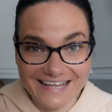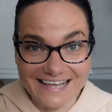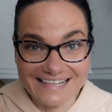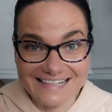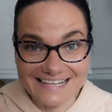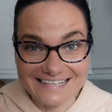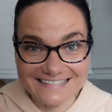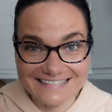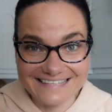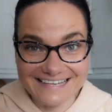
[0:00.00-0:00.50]

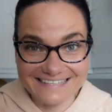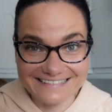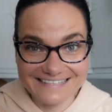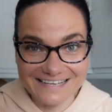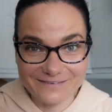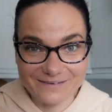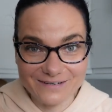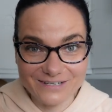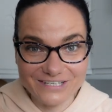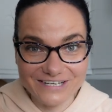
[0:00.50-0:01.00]
Let's start
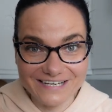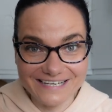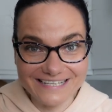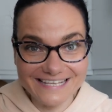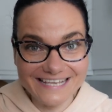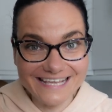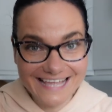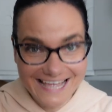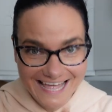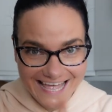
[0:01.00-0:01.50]
our
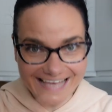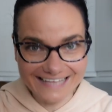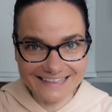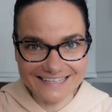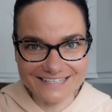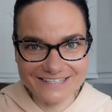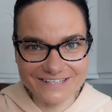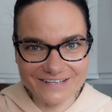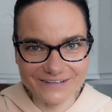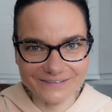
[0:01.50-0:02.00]
journey and
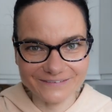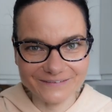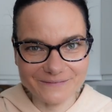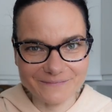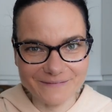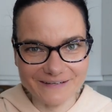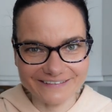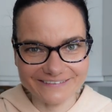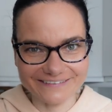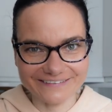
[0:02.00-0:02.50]
let's go to
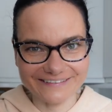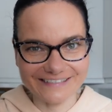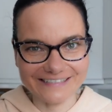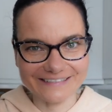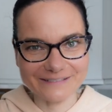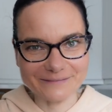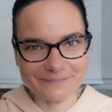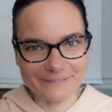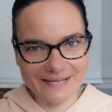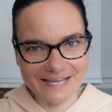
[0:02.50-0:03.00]

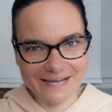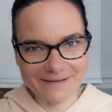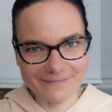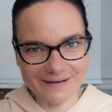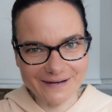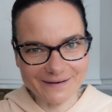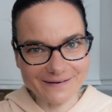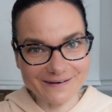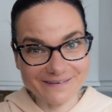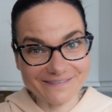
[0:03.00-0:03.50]
McDonald's to pick up
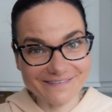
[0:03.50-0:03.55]
our